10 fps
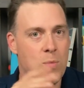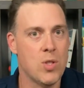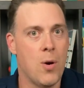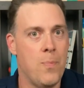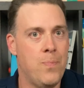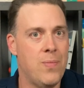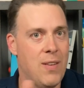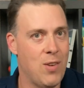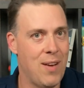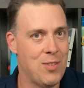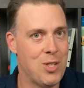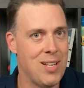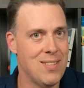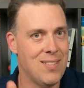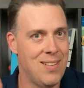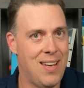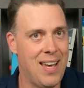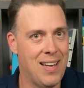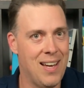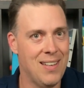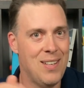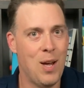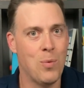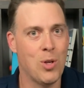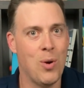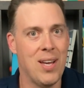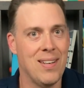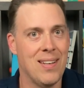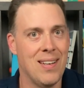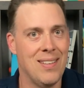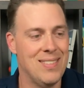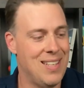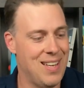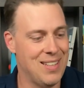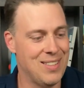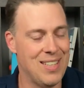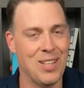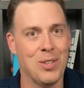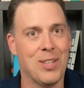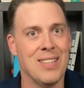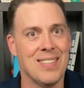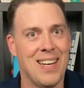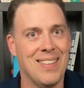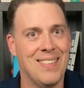So if you have a chance, hang on and we'll go ahead and, and take a look inside.